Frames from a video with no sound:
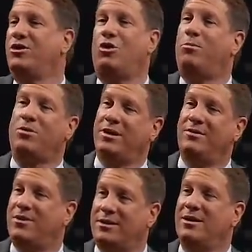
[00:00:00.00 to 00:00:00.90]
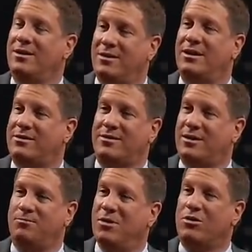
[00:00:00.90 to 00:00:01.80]
You don't believe
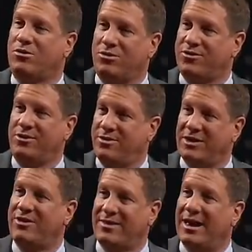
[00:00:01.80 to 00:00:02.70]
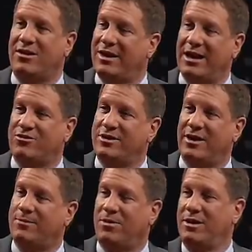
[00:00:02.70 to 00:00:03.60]
that miracles and things like that could actually
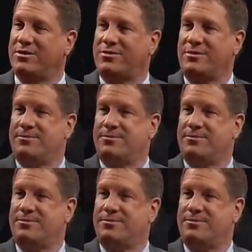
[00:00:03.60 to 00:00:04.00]
take place.